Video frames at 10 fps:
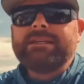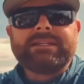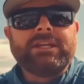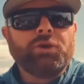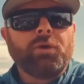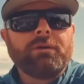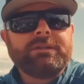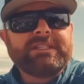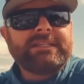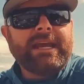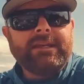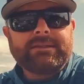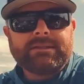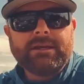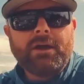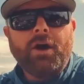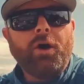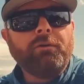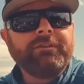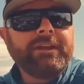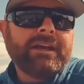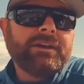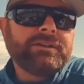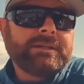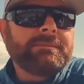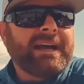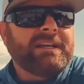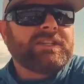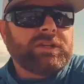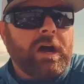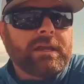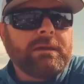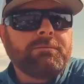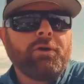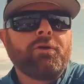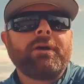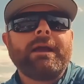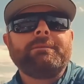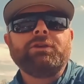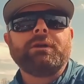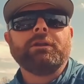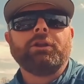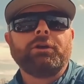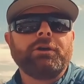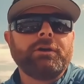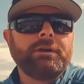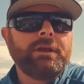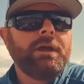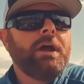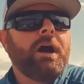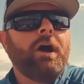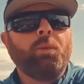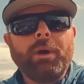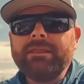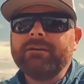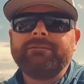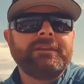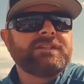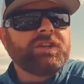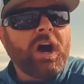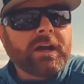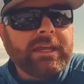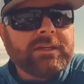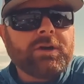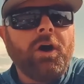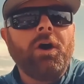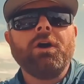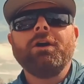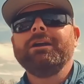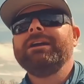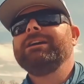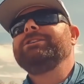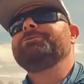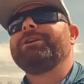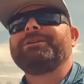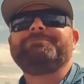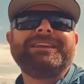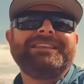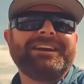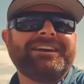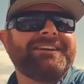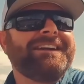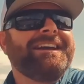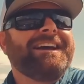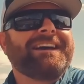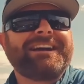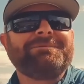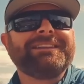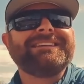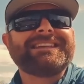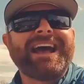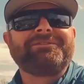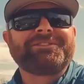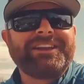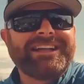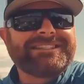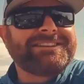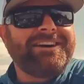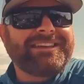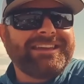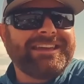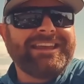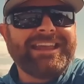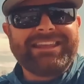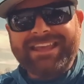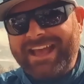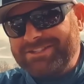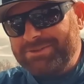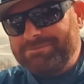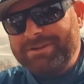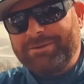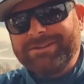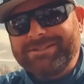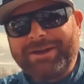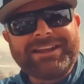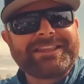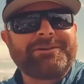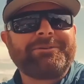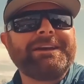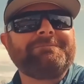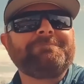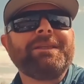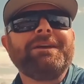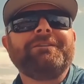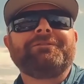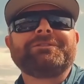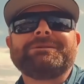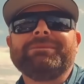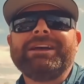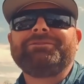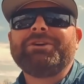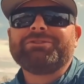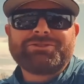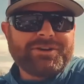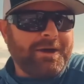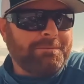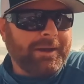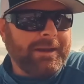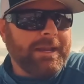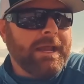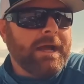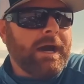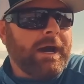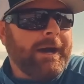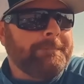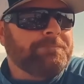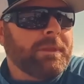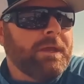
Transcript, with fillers: is in your state. Hopefully there's some kind of stocking program, and you can learn uh, when the, the stockings are. You want to be there a couple days after that stocking and, and catch those big ones waiting at that ramp for some leftover trout. But um,